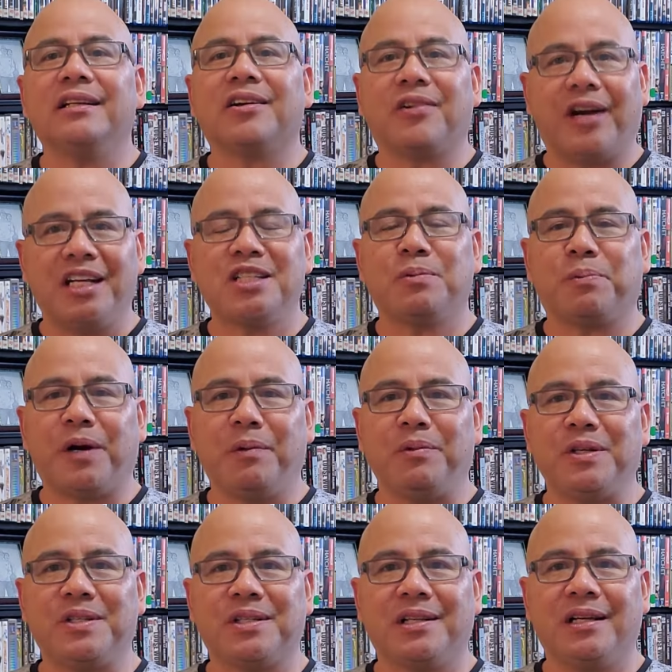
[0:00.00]
Christ
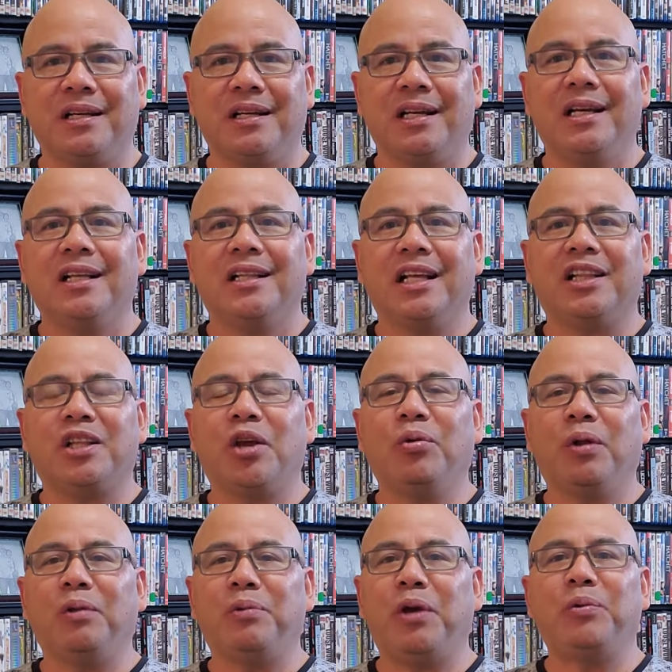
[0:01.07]
promised that he
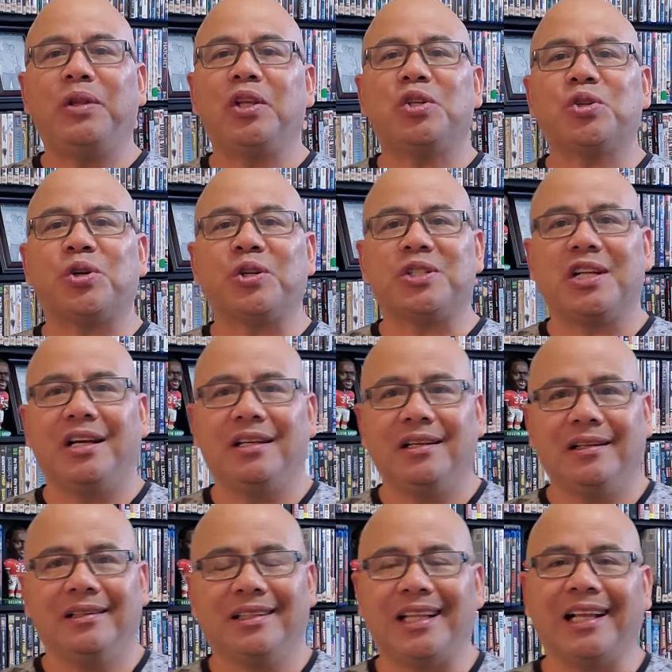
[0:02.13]
will be with the church
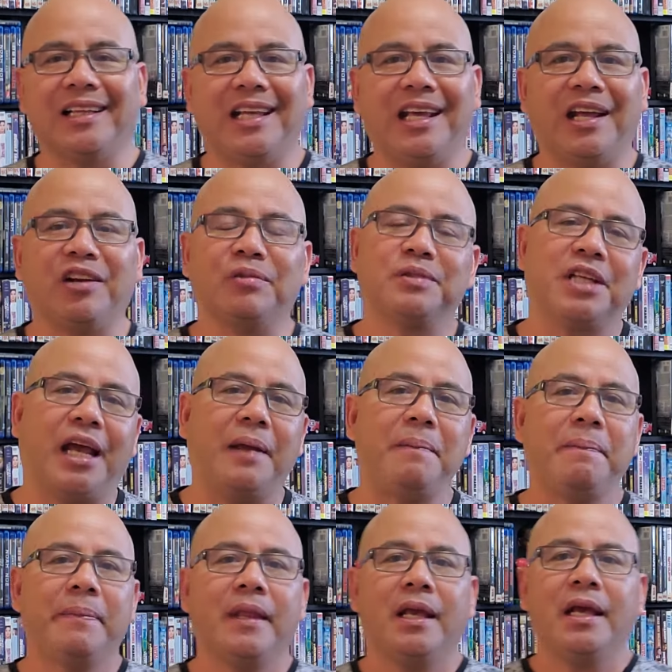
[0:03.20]
till the end of time
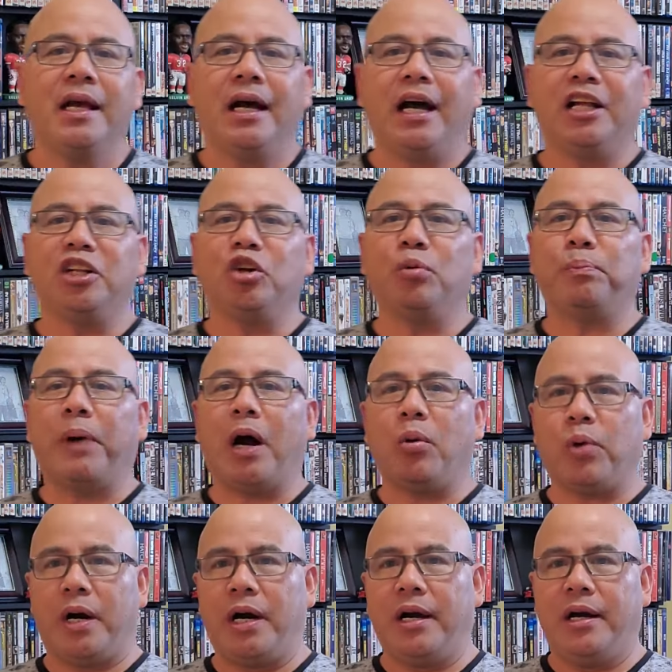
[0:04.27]
and no
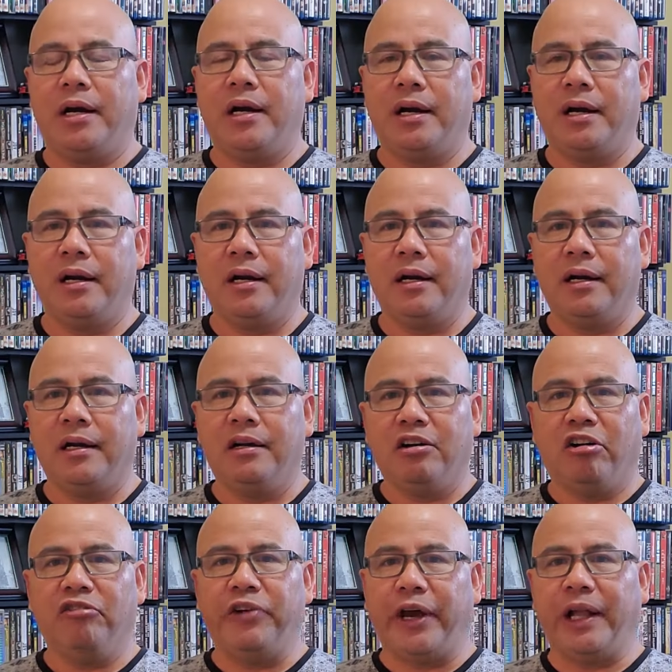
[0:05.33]
power
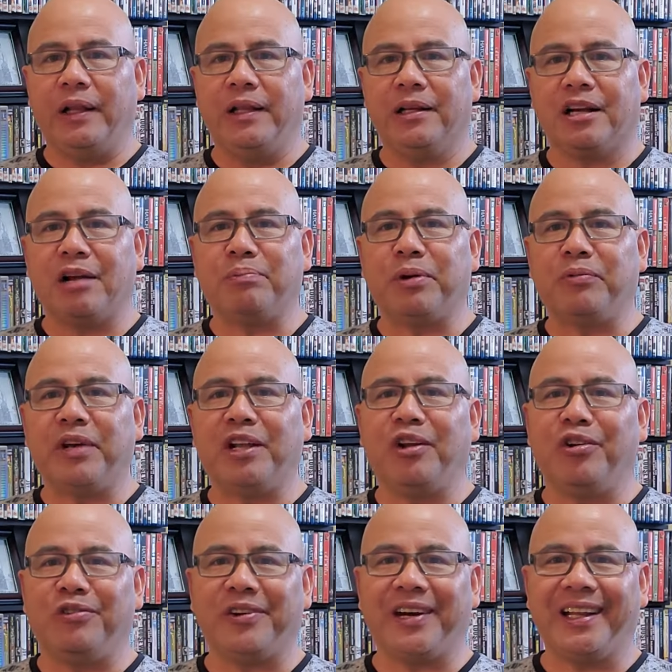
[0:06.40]
of hell can prevail
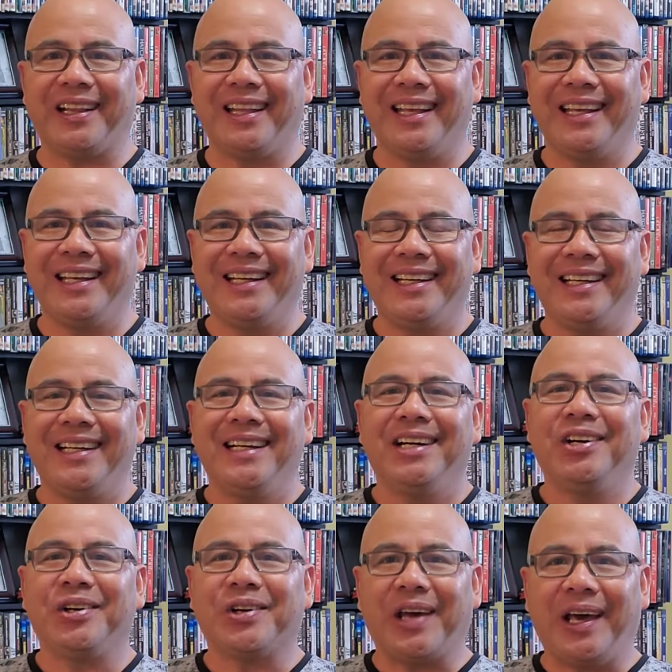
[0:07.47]
over it.
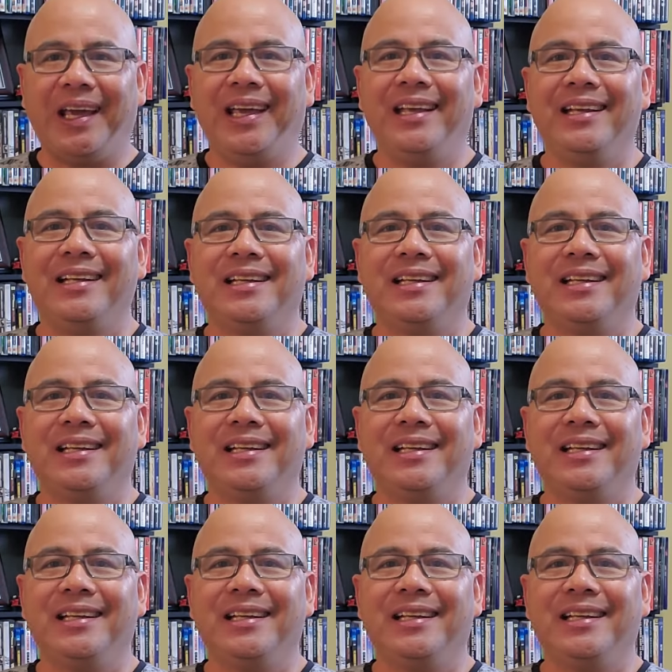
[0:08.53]
Okay?